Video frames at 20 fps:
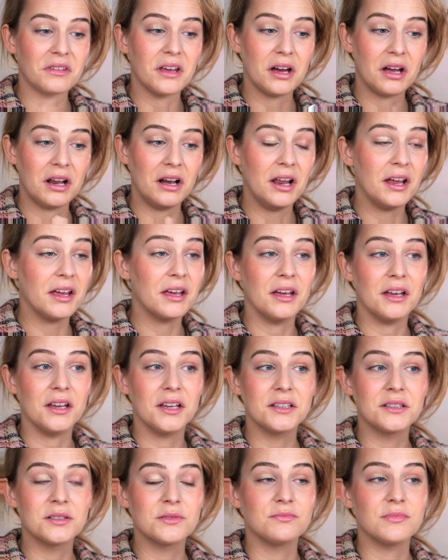I like
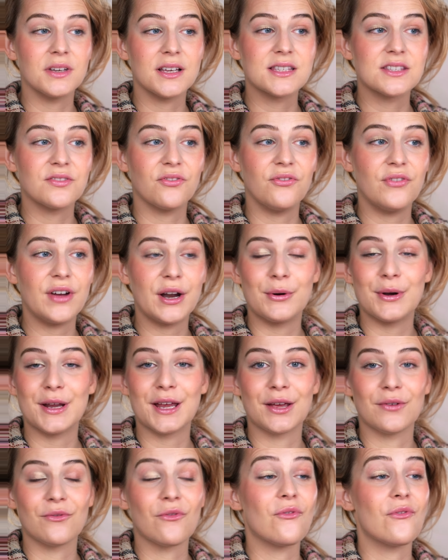it. It's
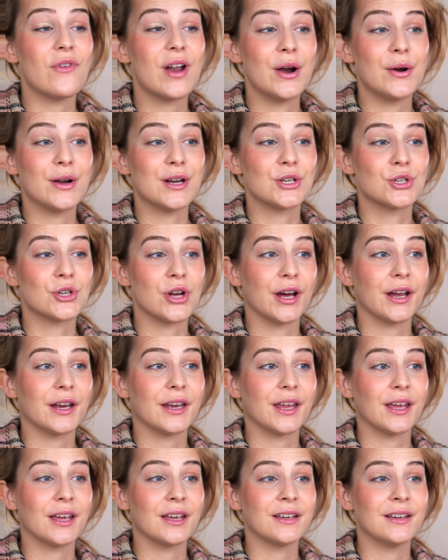very, very
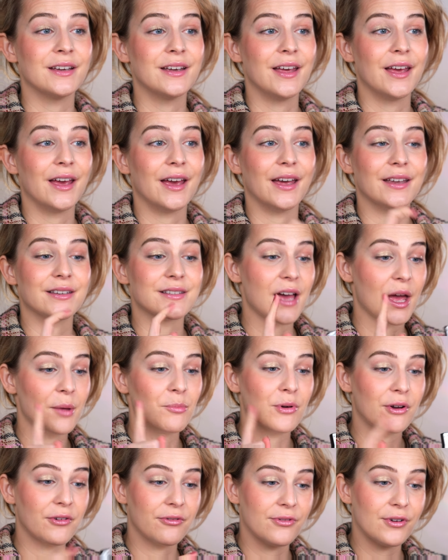shiny and I
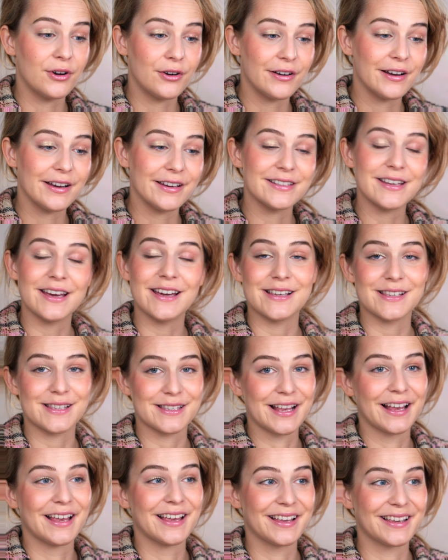prefer it as